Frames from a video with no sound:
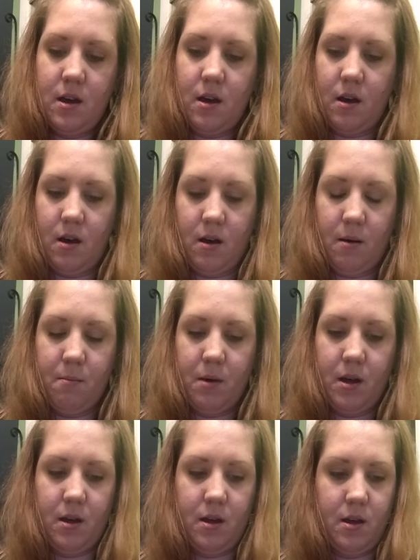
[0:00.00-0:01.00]

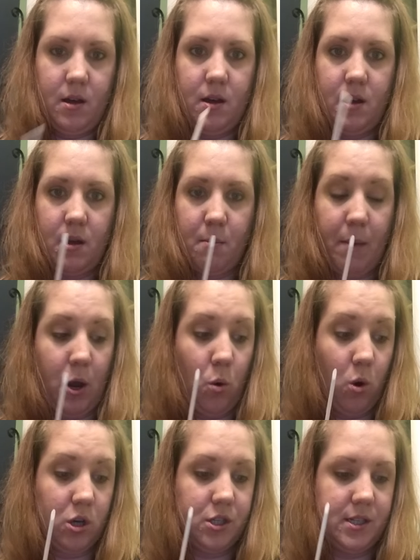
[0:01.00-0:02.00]
my
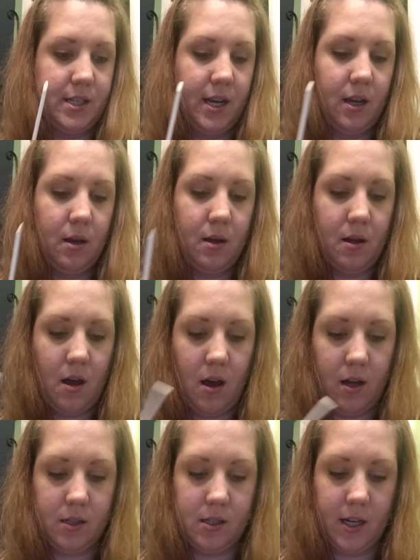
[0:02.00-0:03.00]
orange stick
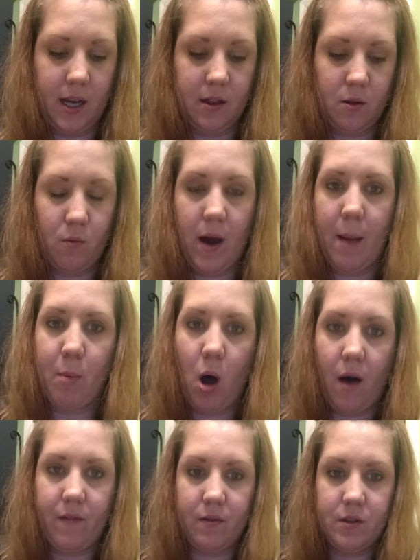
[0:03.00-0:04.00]
to get the wrap
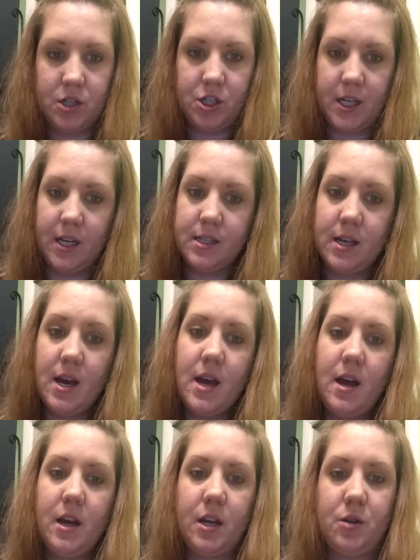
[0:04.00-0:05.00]
off of the sheet.
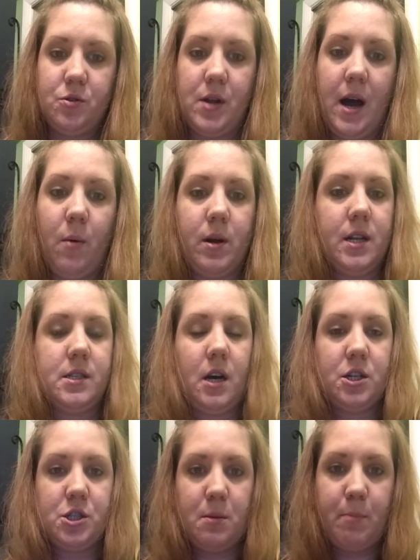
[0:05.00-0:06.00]
You do not want to
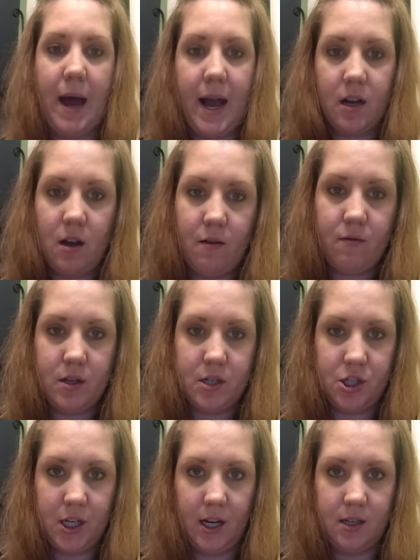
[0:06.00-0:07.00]
touch the back of the
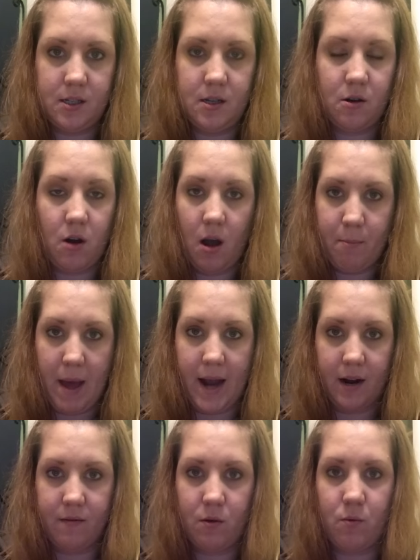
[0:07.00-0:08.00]
sheet or
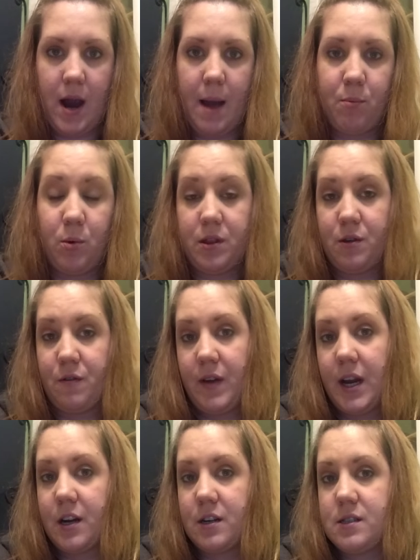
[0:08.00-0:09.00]
back of the wrap with your
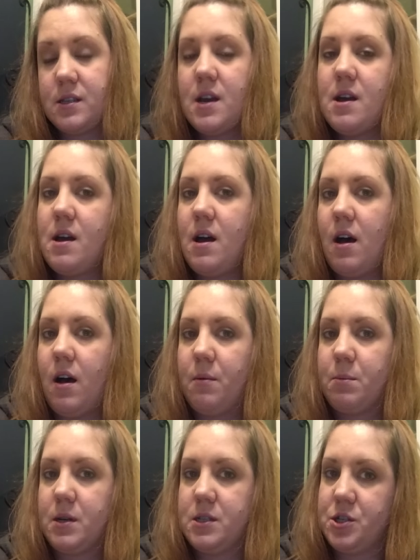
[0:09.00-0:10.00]
fingers,
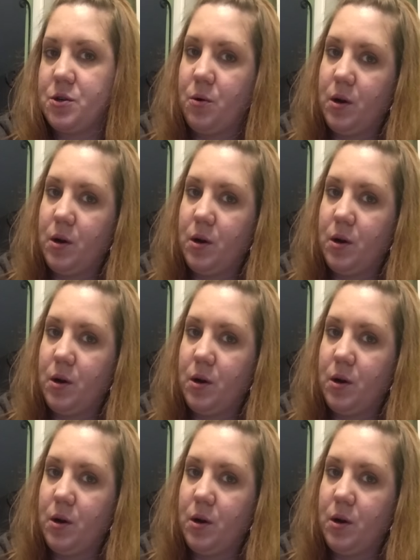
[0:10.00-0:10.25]
because your